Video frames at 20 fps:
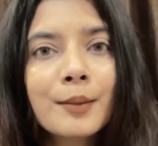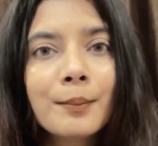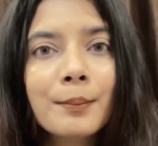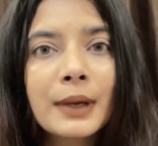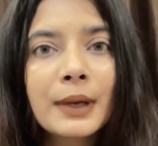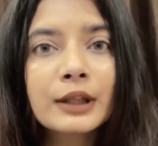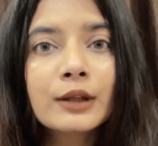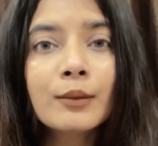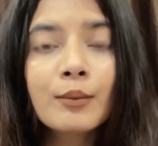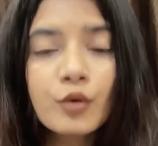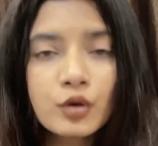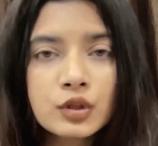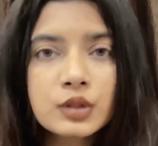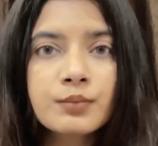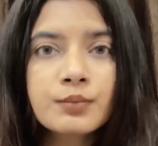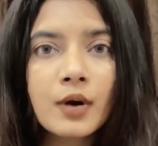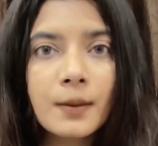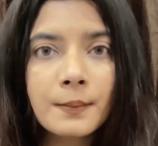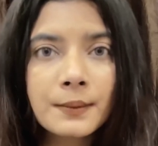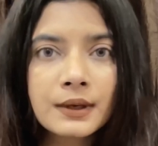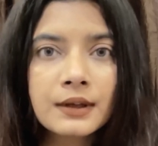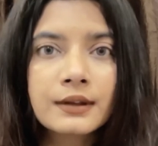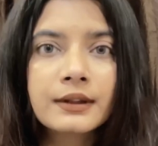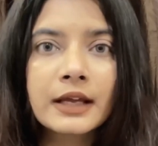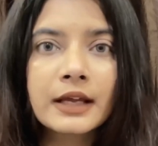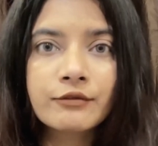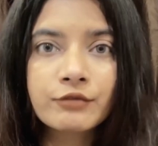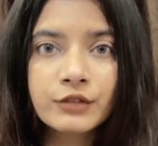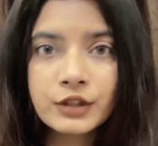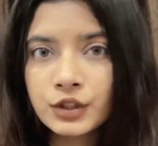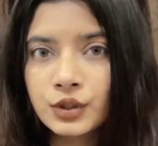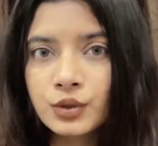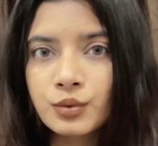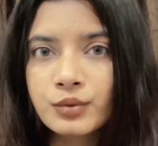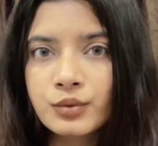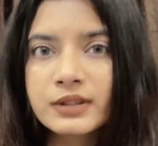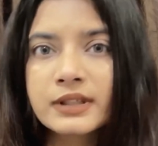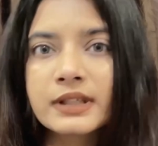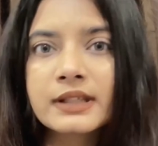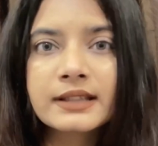but the most popular that we
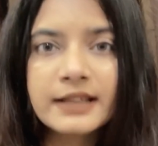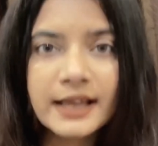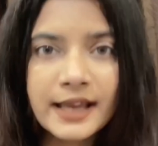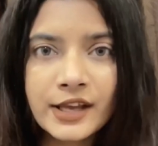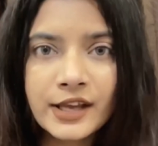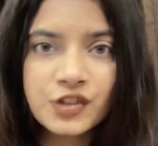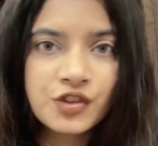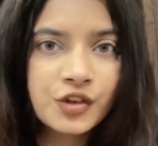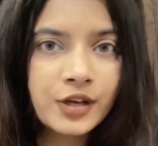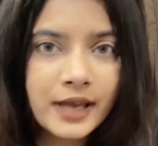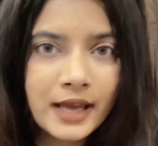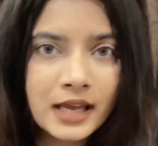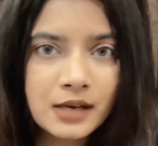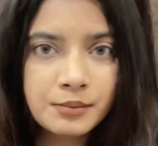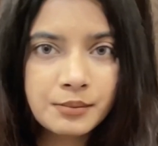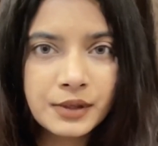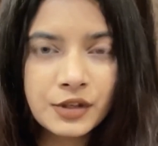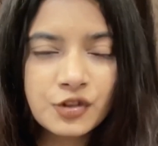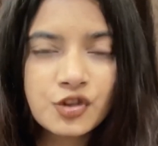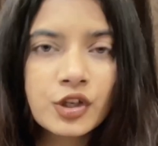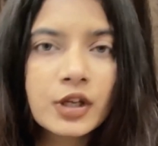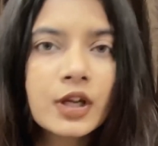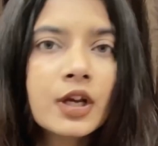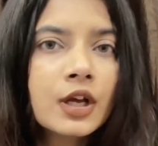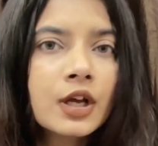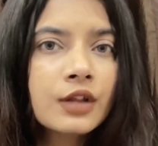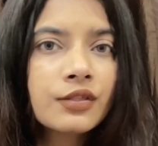use is AHA and BHA.